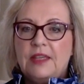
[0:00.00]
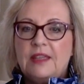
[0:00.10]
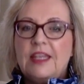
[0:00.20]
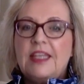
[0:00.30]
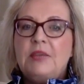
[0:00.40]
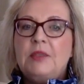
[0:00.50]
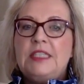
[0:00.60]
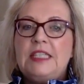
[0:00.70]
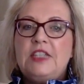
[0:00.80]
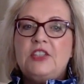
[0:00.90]
then he
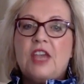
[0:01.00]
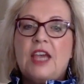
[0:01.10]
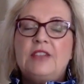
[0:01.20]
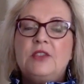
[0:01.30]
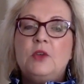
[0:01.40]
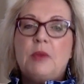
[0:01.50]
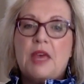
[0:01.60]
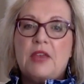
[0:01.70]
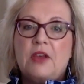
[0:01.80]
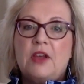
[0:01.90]
would teach high school
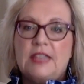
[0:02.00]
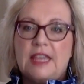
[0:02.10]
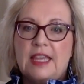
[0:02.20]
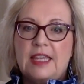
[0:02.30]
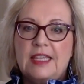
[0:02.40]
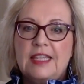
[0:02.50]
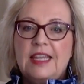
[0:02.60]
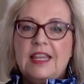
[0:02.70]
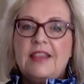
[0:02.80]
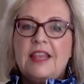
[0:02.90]
math all day,
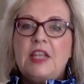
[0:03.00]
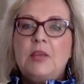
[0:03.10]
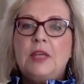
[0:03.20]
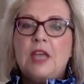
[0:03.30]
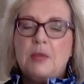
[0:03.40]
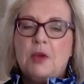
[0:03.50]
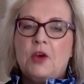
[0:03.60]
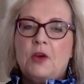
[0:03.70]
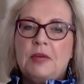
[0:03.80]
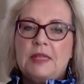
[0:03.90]
then he would come
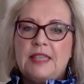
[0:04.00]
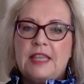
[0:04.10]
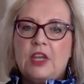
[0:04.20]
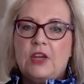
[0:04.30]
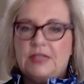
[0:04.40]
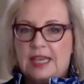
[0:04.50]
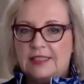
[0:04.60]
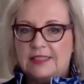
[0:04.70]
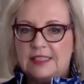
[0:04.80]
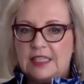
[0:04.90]
home and take care of
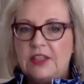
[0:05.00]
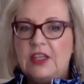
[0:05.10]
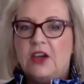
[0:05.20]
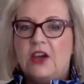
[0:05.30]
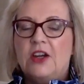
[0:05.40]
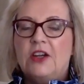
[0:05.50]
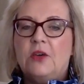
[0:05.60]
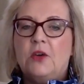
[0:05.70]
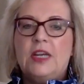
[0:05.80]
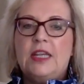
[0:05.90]
tasks in the yard
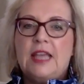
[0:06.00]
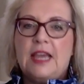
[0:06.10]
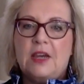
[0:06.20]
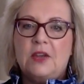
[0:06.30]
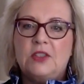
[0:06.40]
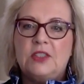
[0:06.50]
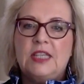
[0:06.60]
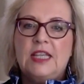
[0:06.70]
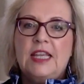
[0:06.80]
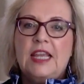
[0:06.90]
or in the
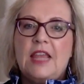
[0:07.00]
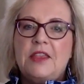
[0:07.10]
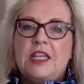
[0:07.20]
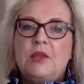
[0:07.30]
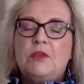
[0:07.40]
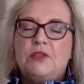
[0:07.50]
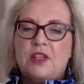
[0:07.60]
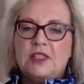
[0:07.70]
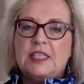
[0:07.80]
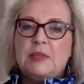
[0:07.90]
house, and then he would
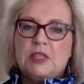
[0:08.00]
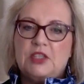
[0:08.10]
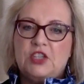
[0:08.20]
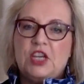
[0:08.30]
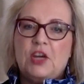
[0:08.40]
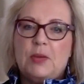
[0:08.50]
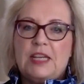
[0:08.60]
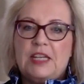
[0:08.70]
fall asleep in his chair about